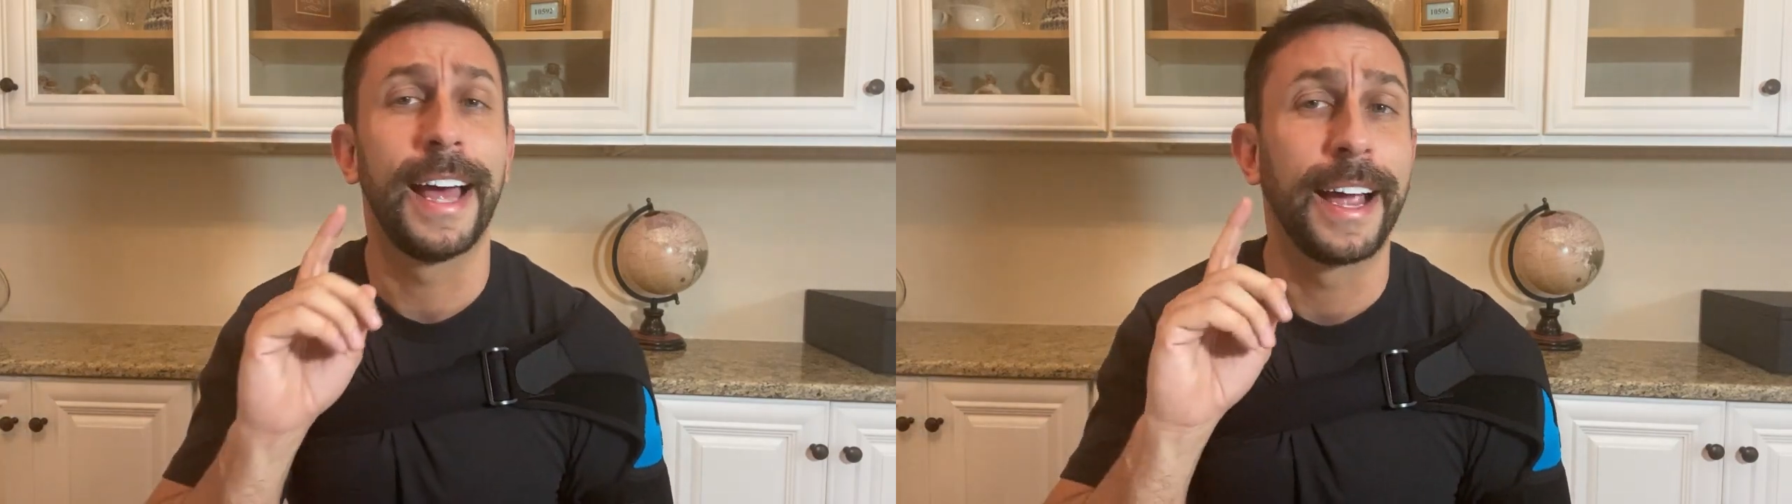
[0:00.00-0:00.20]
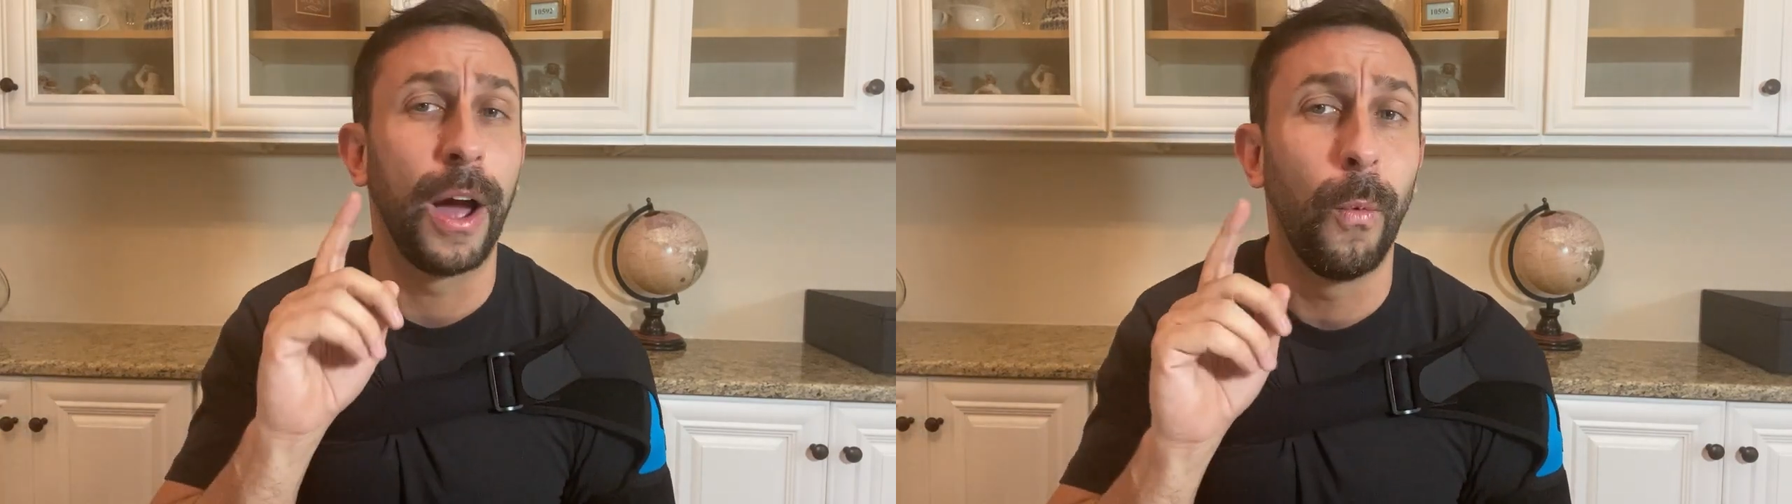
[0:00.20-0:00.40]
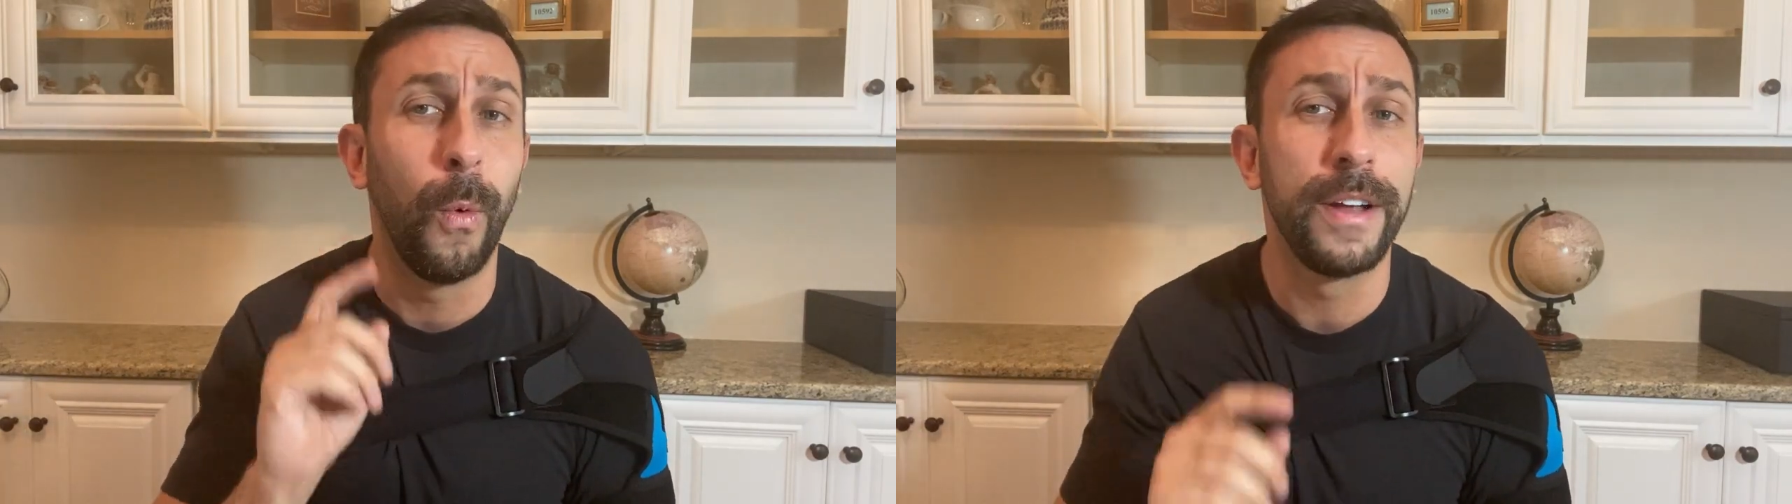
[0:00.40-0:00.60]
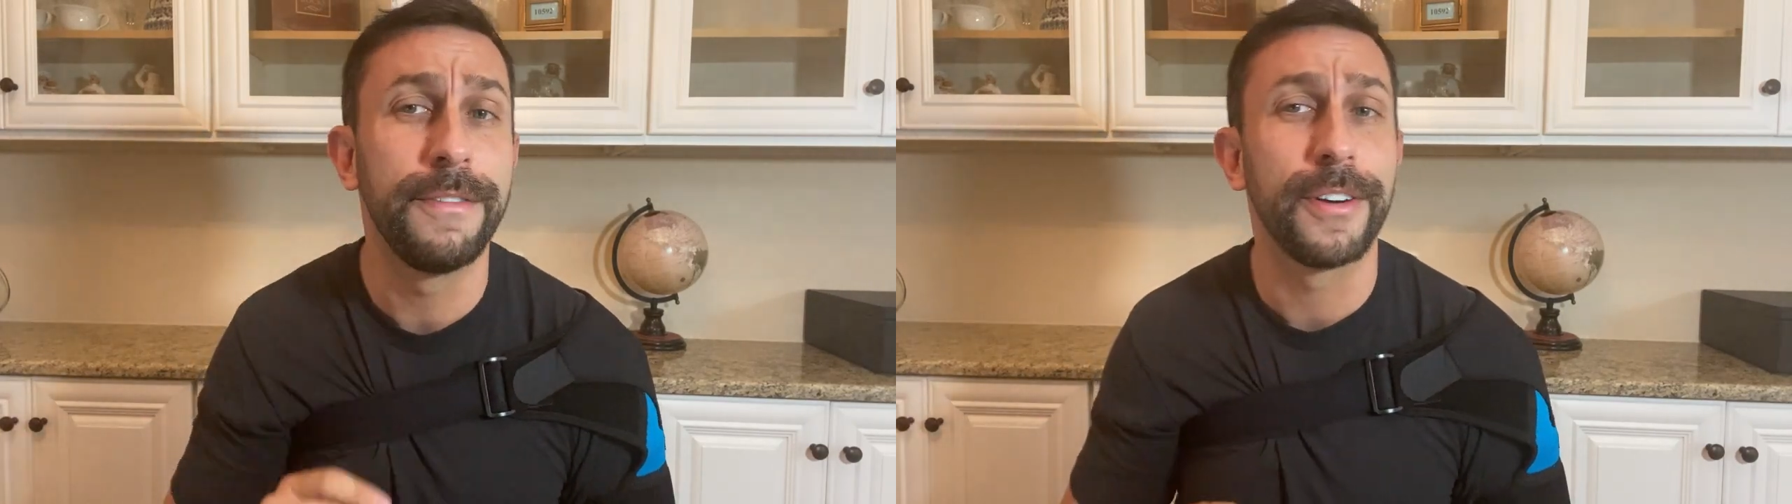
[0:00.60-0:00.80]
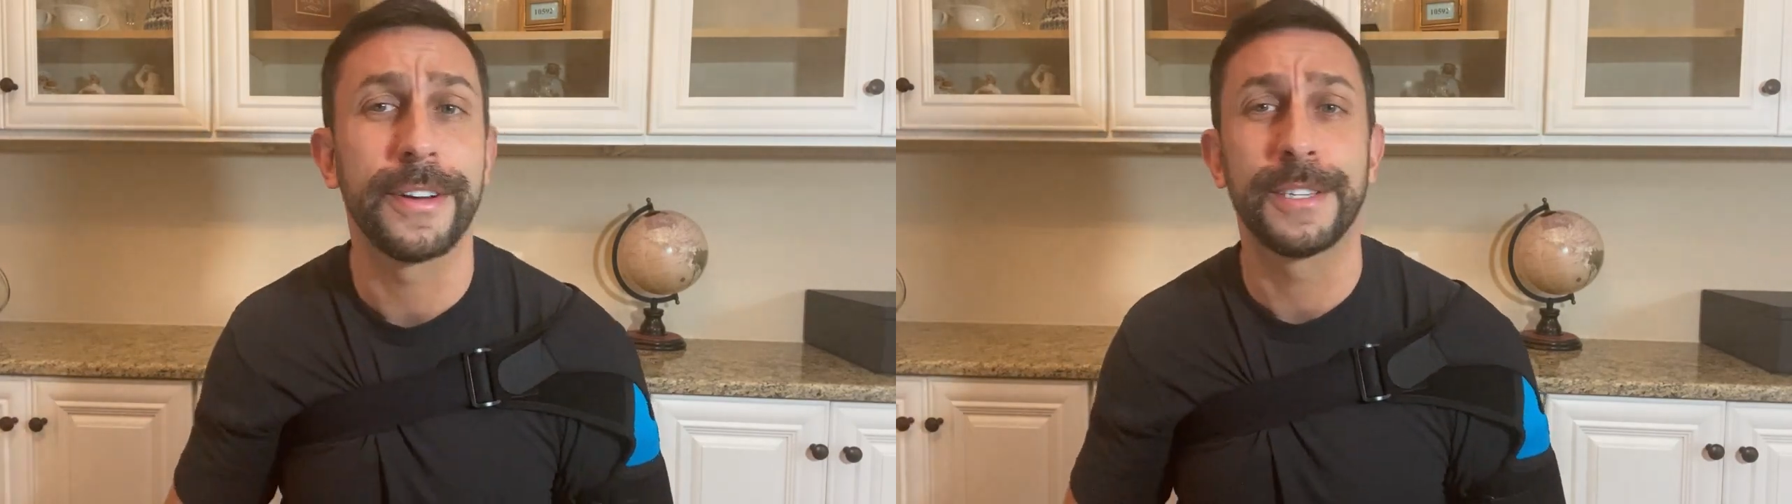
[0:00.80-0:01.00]
I got one
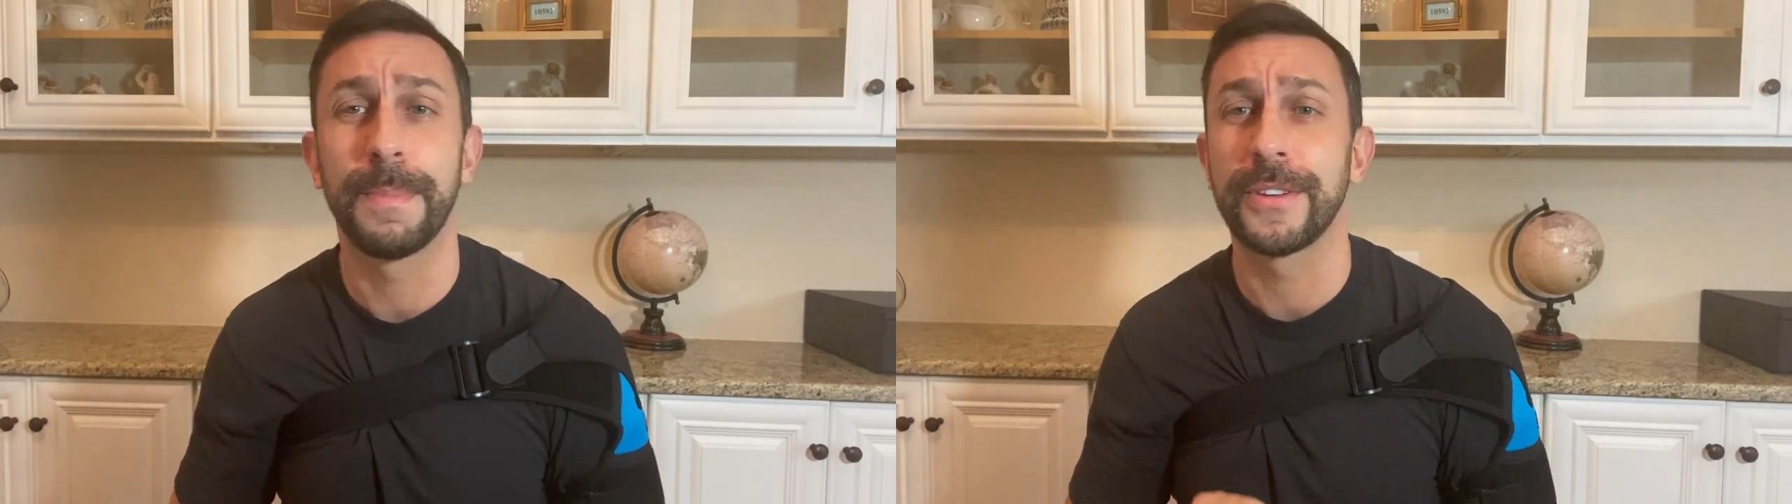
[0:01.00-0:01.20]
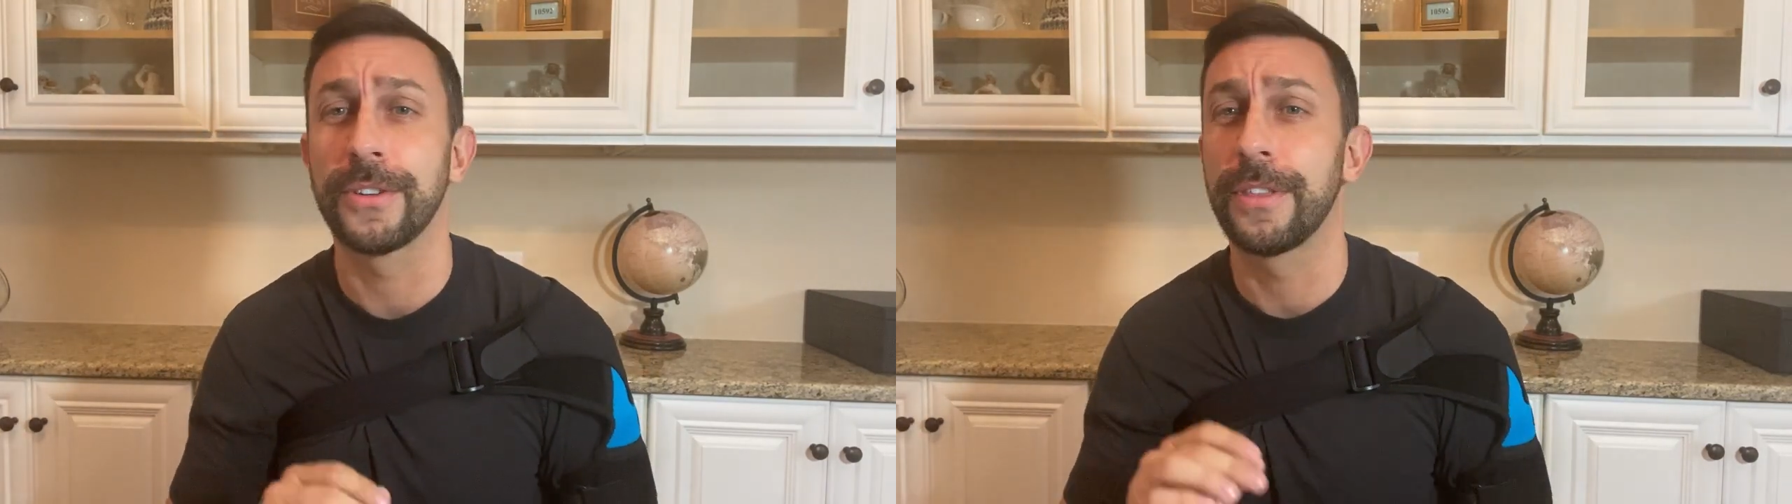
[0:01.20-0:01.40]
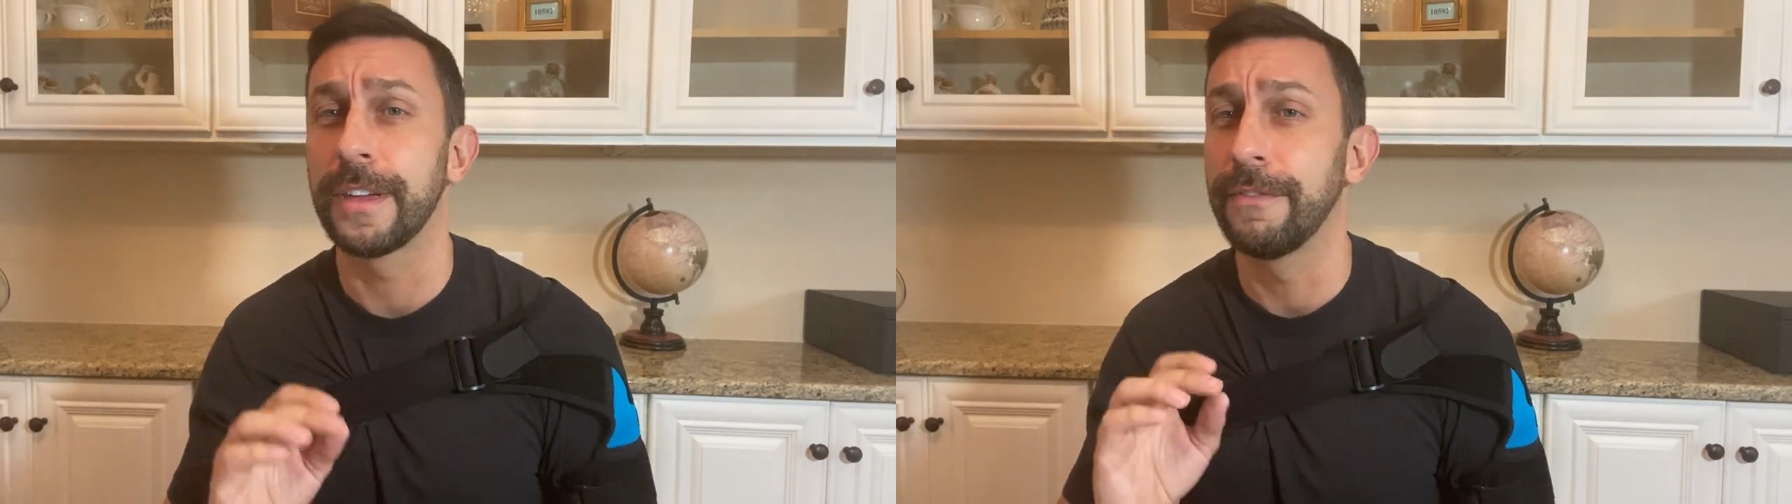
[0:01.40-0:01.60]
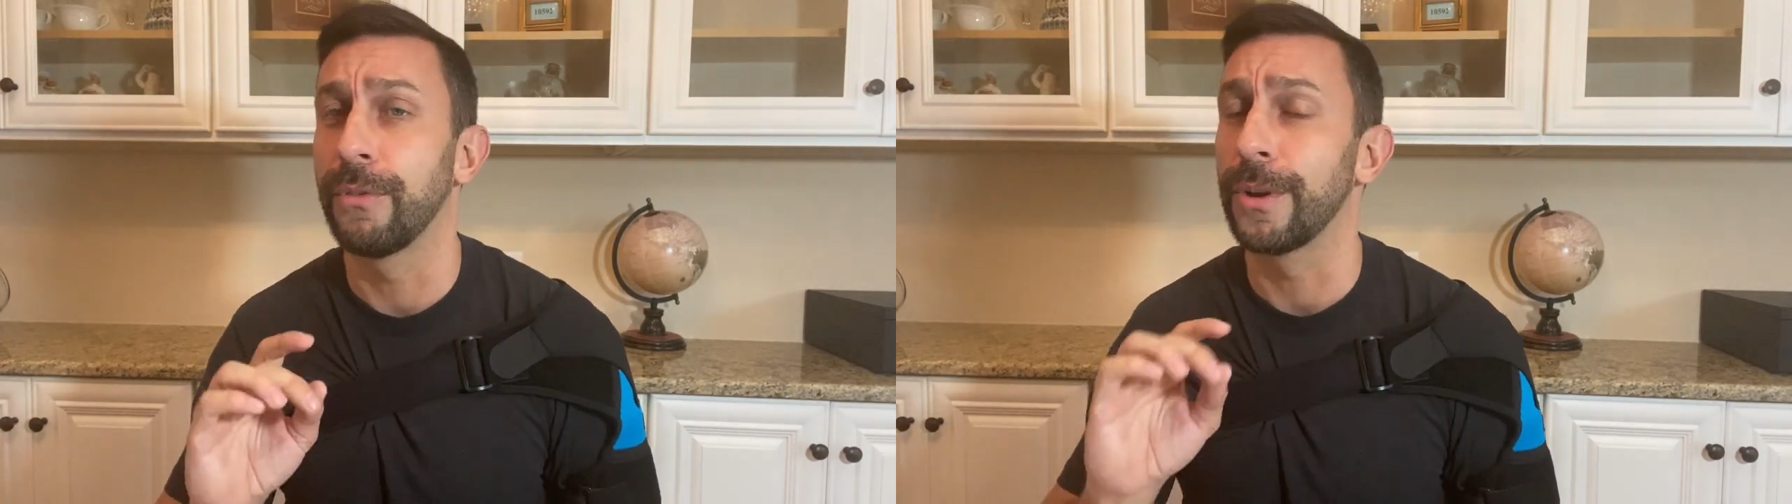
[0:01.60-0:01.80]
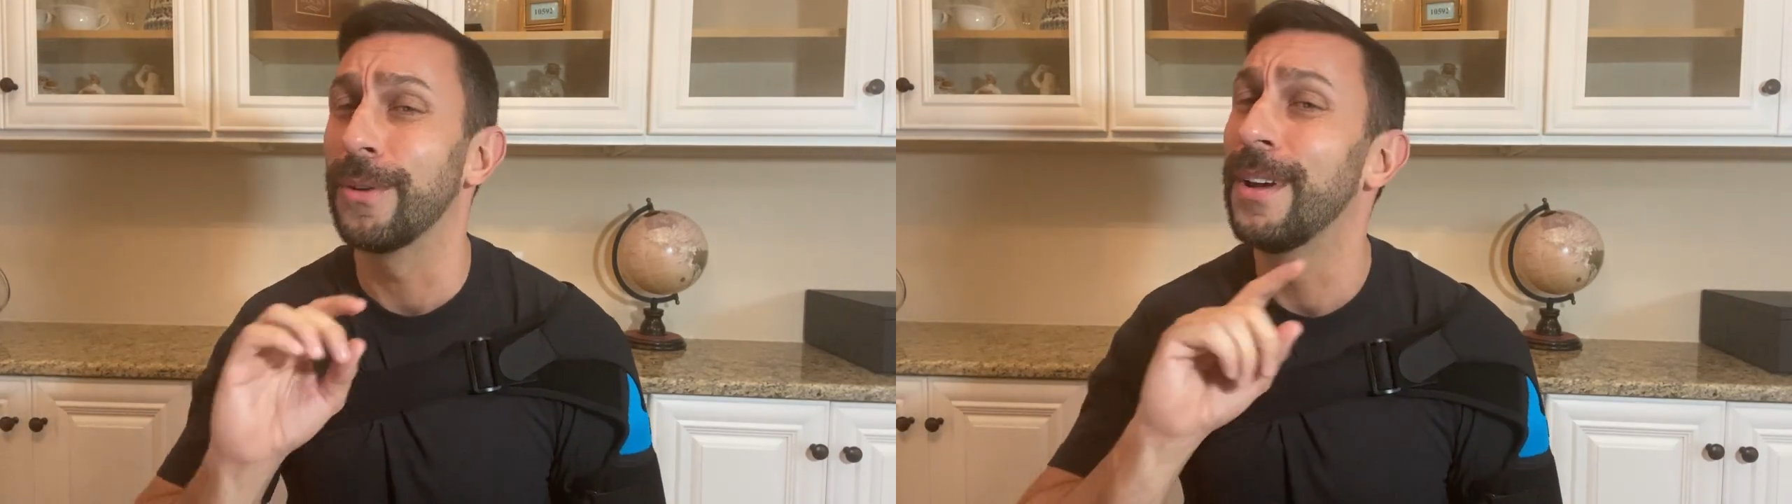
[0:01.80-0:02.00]
very special thing
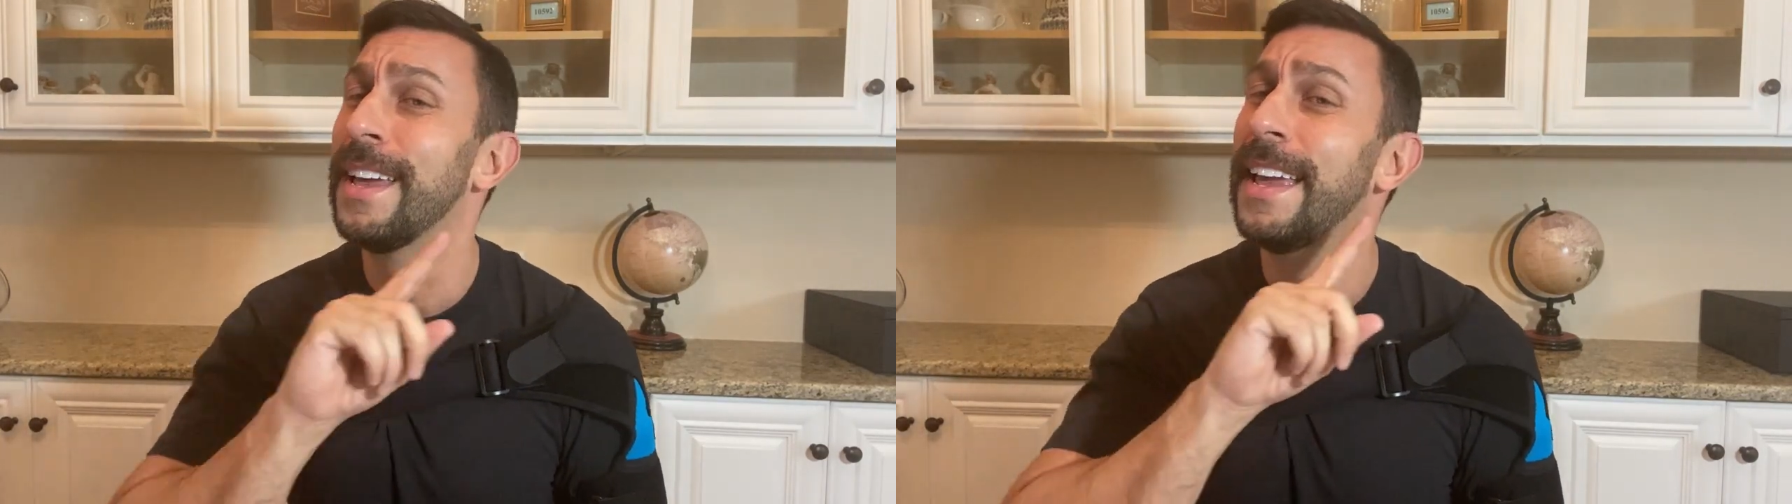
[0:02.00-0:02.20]
for you.